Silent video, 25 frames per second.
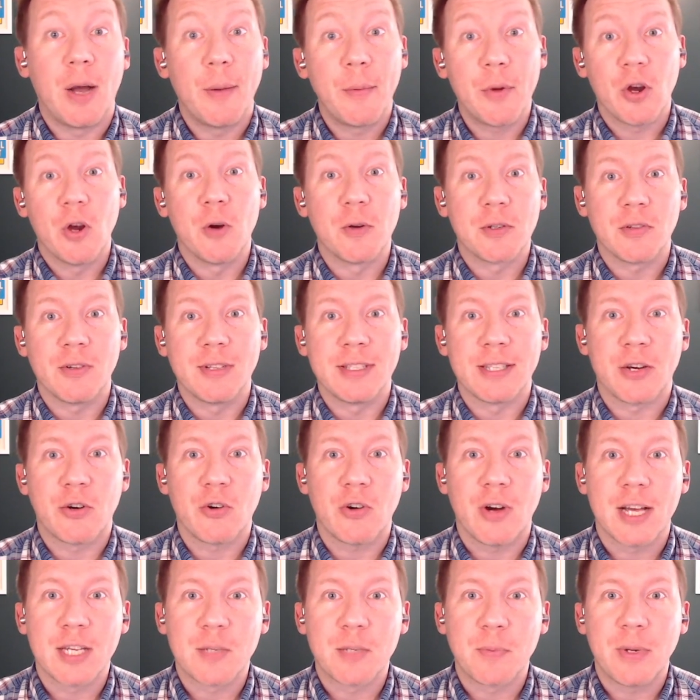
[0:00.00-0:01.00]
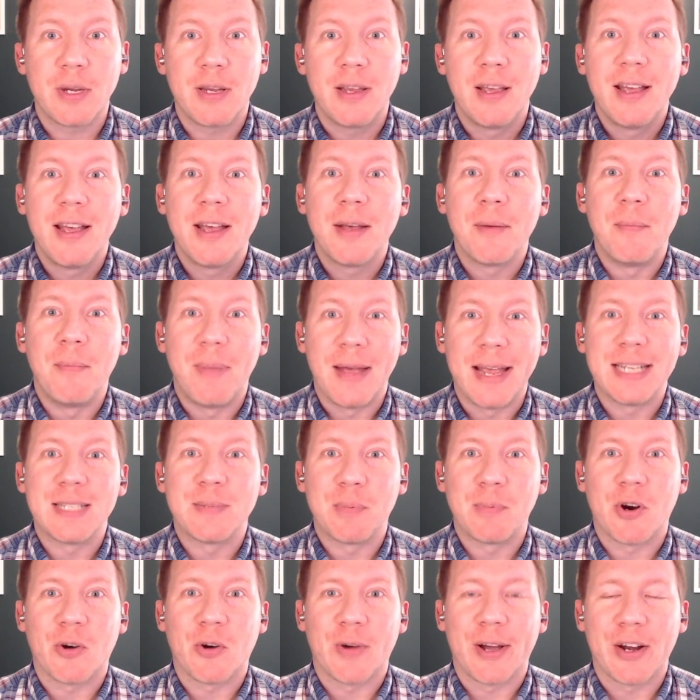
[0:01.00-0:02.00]
I'm your host, Lindsey Crosby,
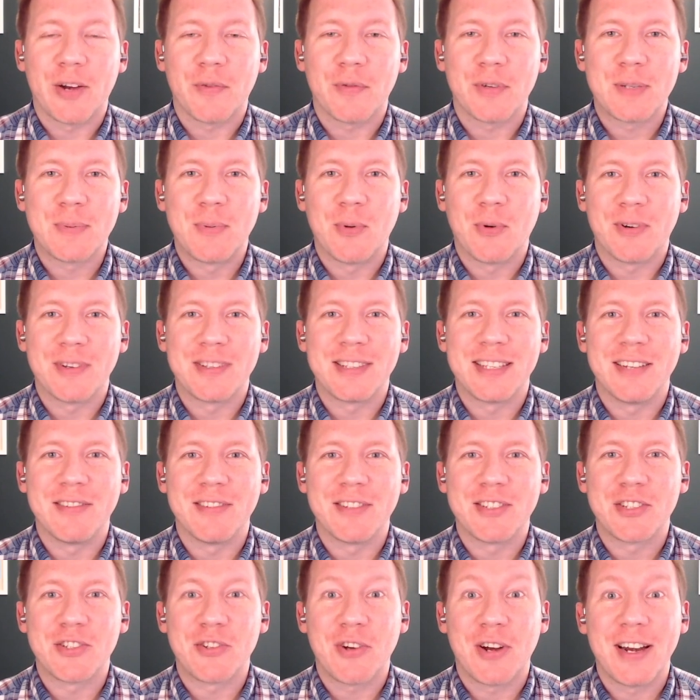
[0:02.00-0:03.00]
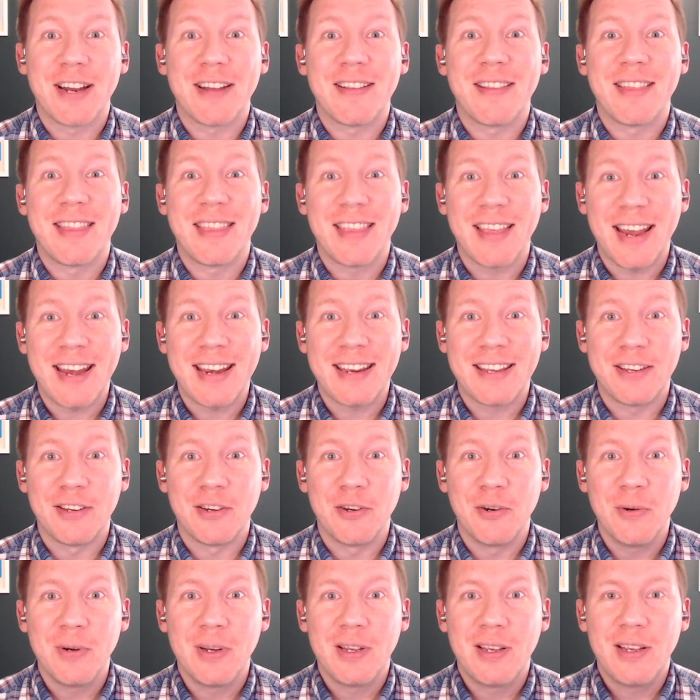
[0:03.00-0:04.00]
baseball writer for Sports Illustrated, and thank
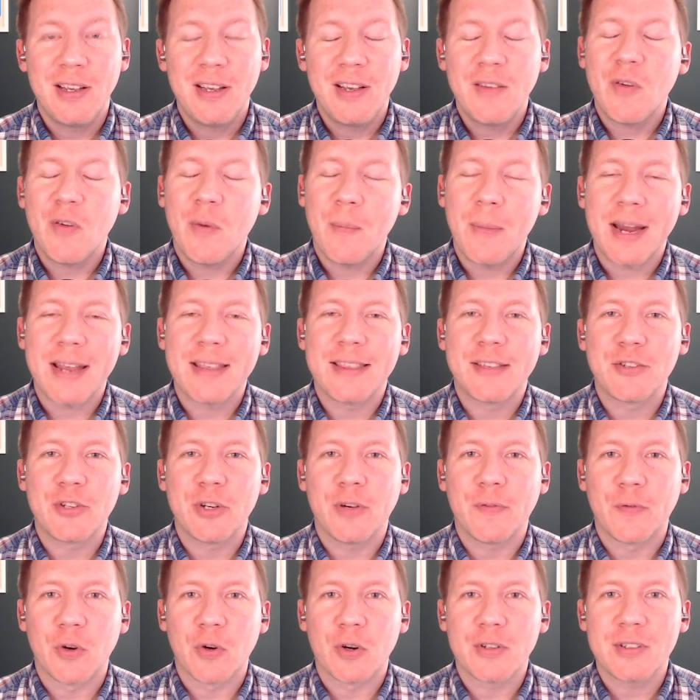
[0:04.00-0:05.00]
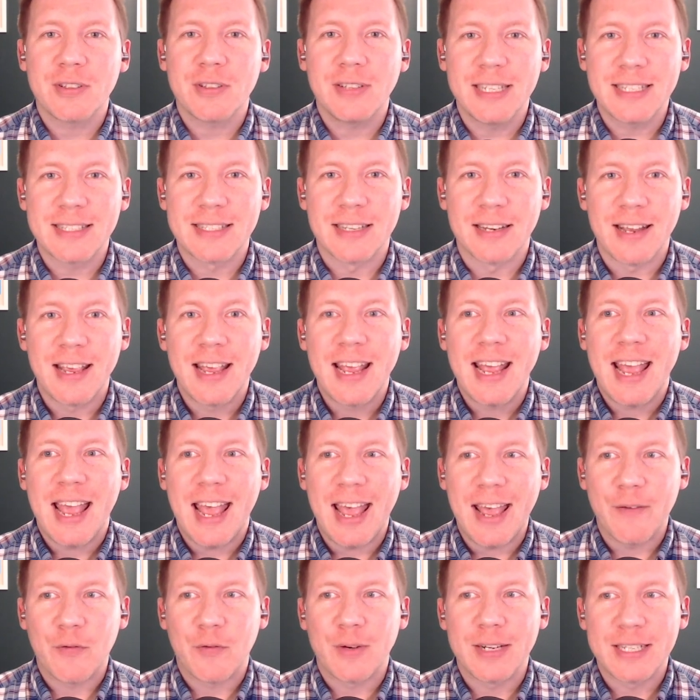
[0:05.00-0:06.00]
you for making this your first listen
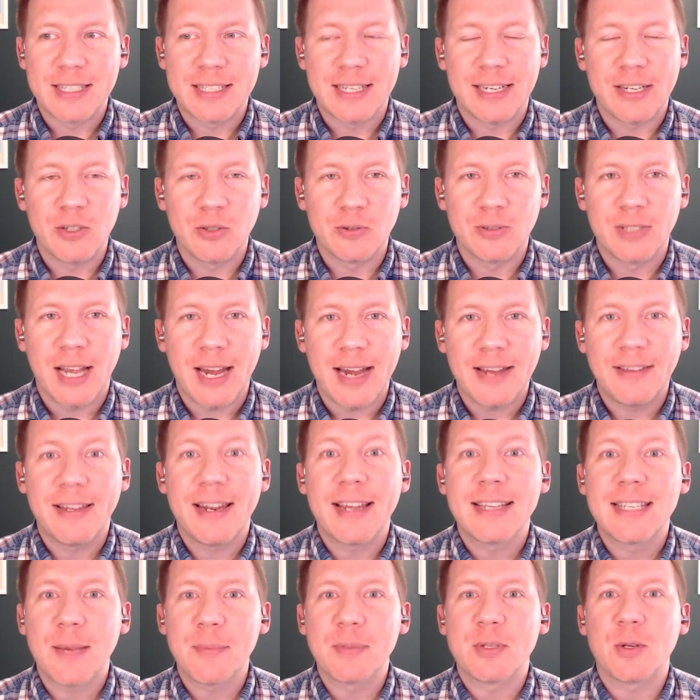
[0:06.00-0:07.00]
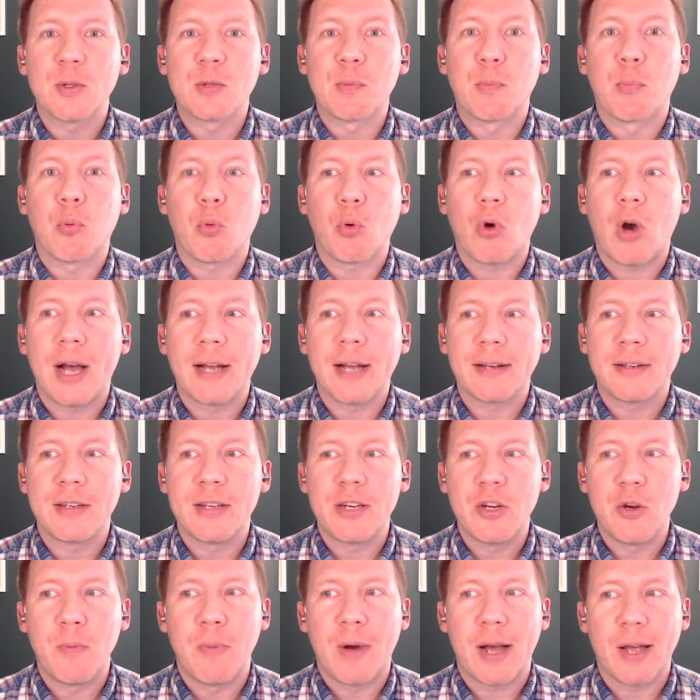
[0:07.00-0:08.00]
every single day. And today's episode is brought to
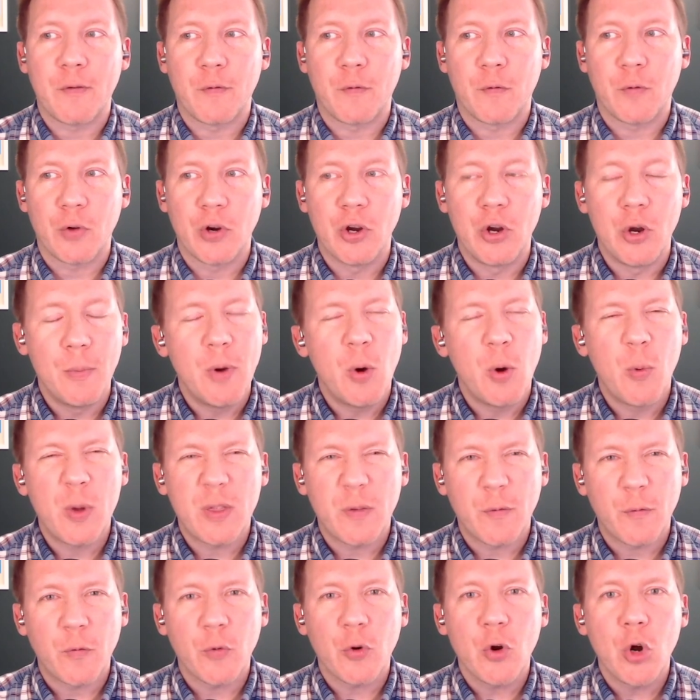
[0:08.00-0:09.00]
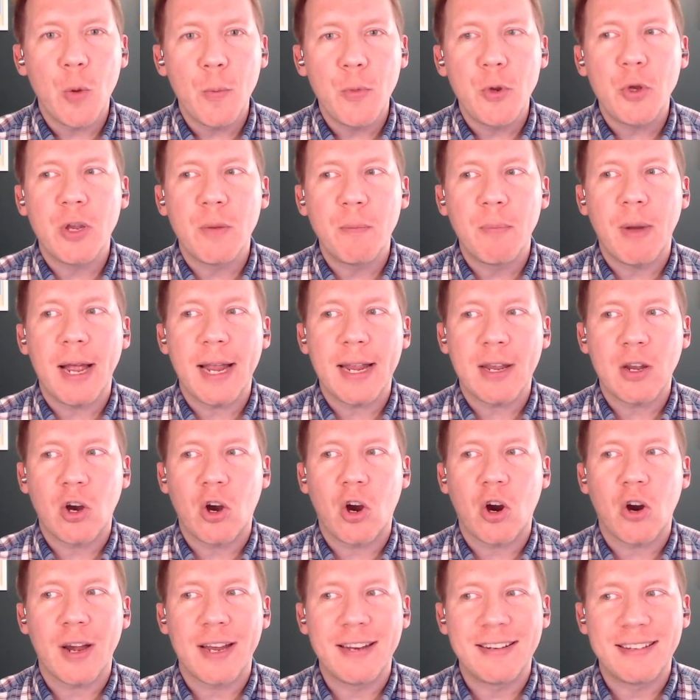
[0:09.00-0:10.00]
you by Vroom. With Vroom, you can buy a
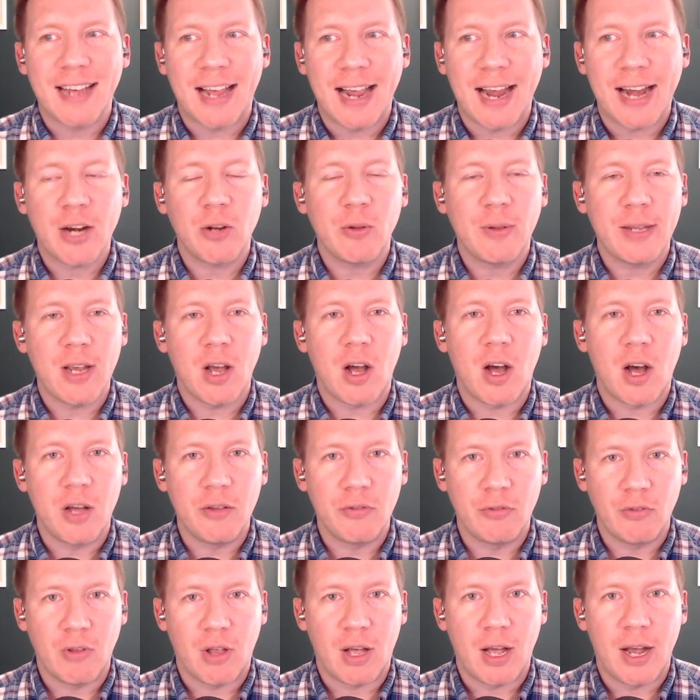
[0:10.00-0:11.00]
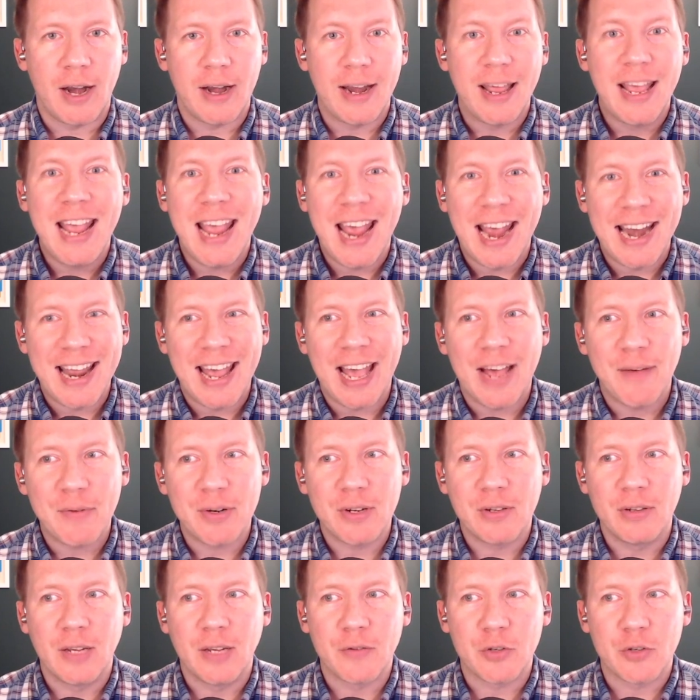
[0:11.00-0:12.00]
car entirely online and have it
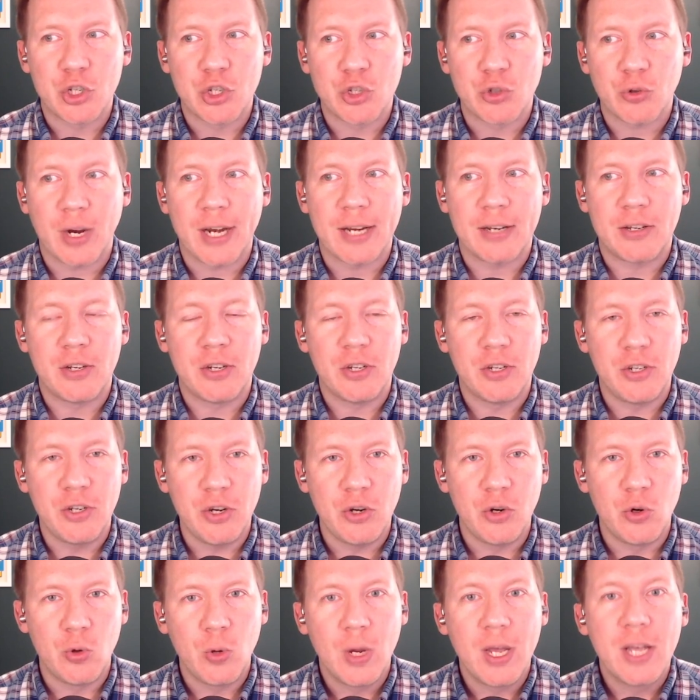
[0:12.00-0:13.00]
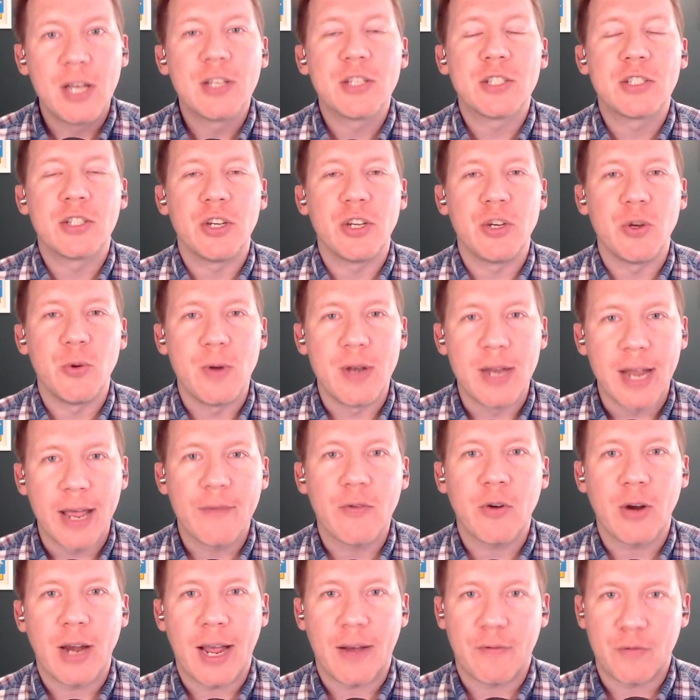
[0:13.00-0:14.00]
delivered straight to you, so you
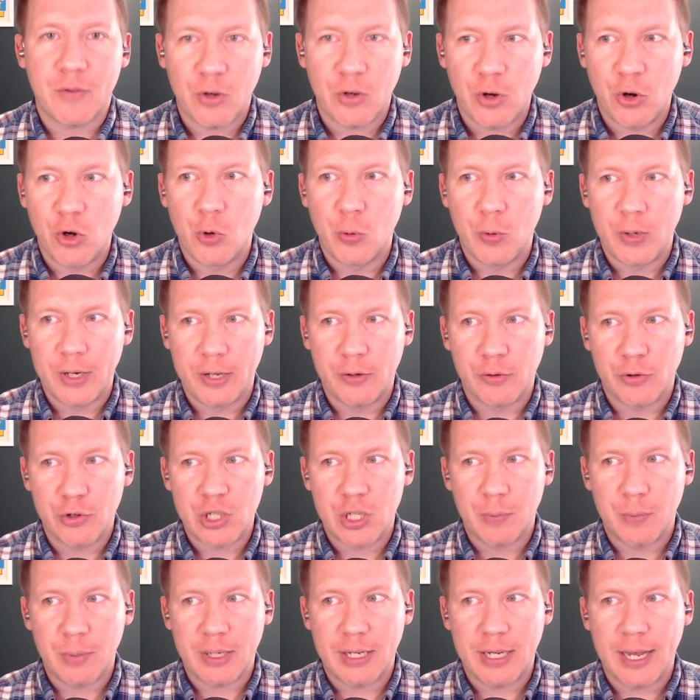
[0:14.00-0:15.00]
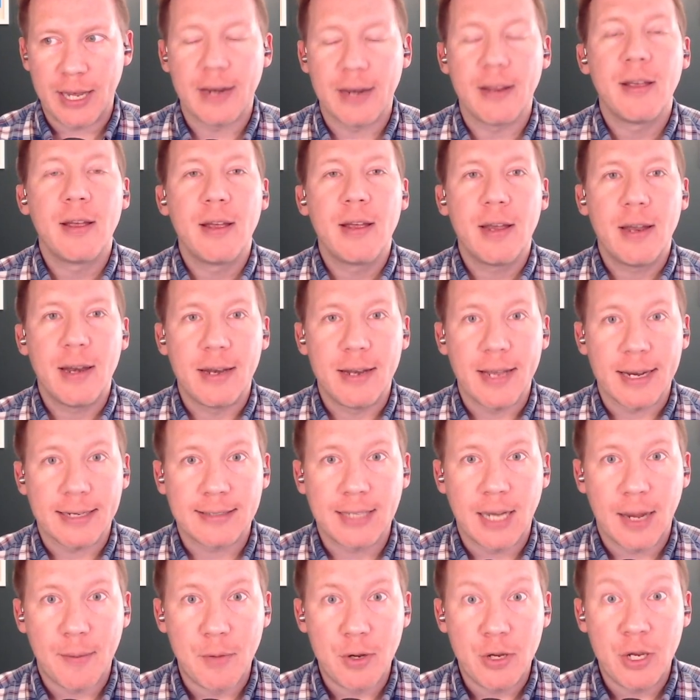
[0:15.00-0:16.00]
never have to go to a dealership again. Next
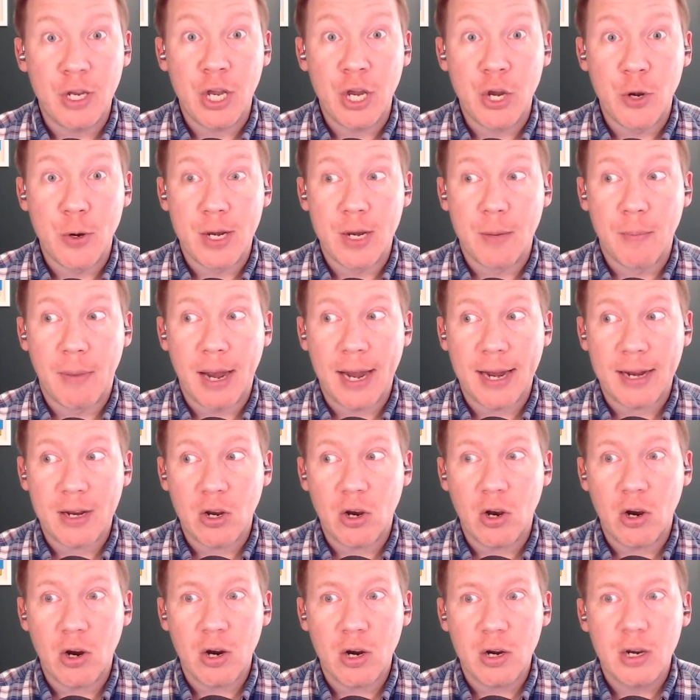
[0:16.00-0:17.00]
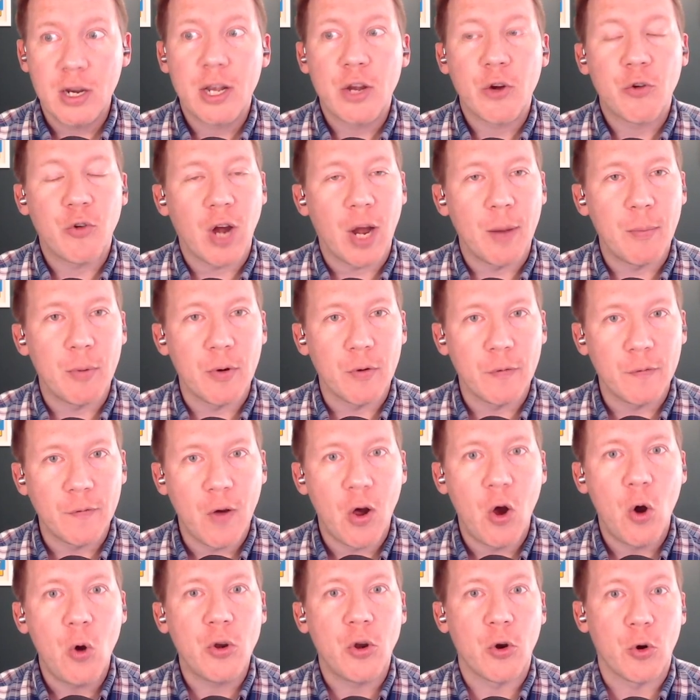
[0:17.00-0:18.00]
time you need to buy a car, grab your
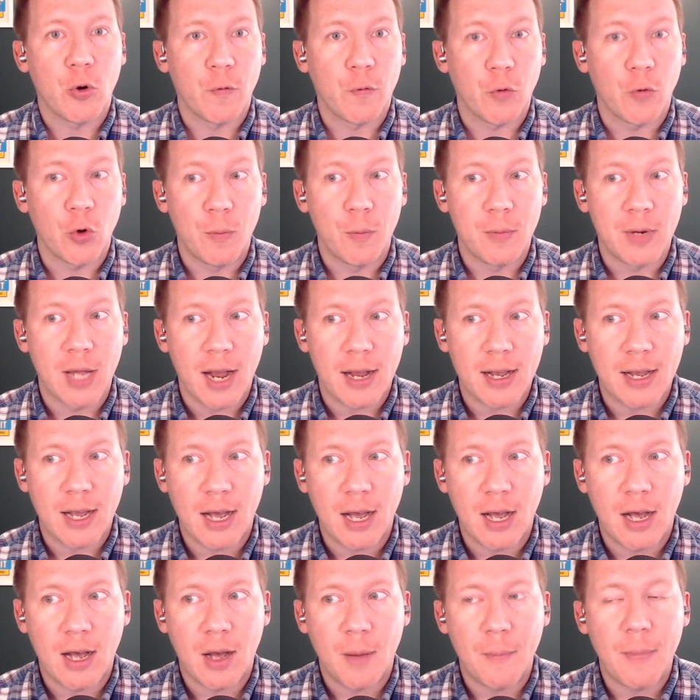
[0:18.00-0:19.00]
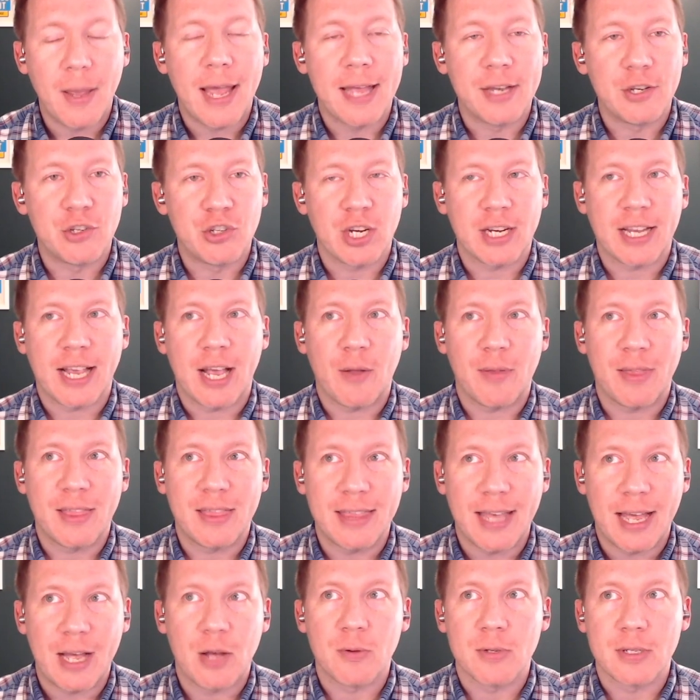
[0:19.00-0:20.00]
phone, go to Vroom.com, and check out
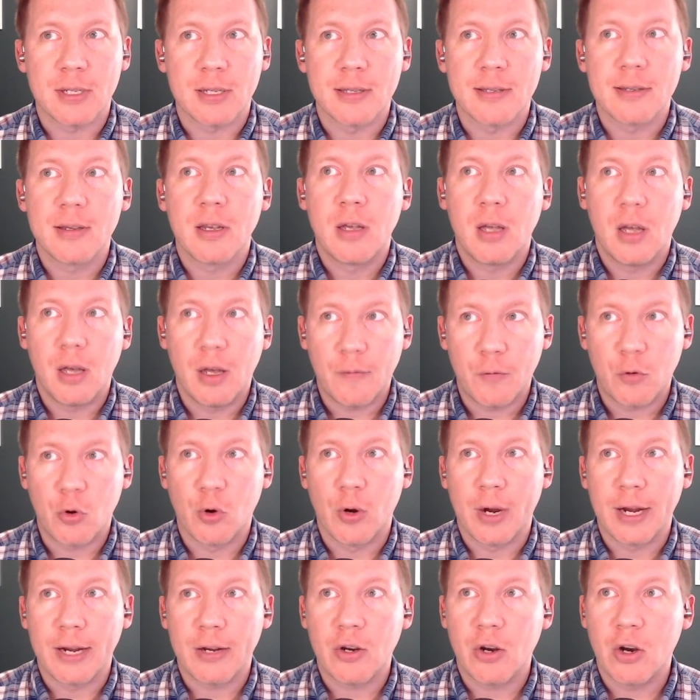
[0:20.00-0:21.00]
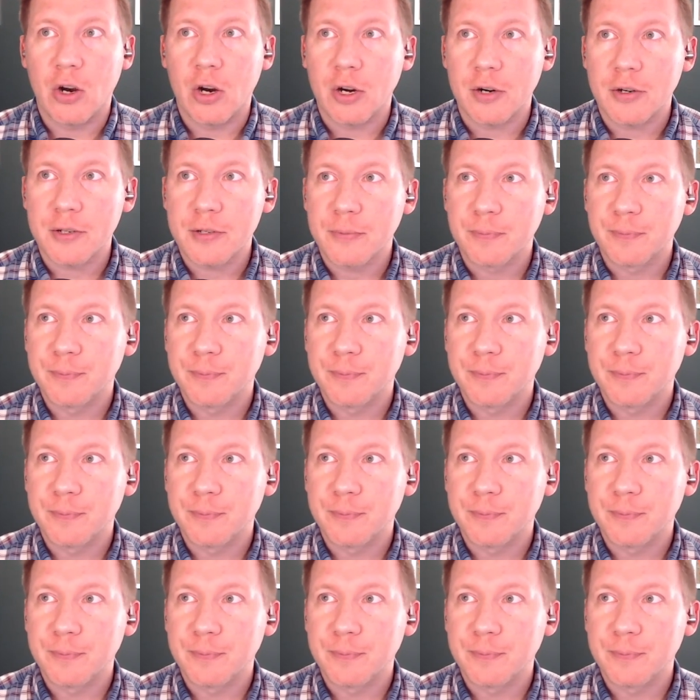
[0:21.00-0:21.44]
thousands of great cars.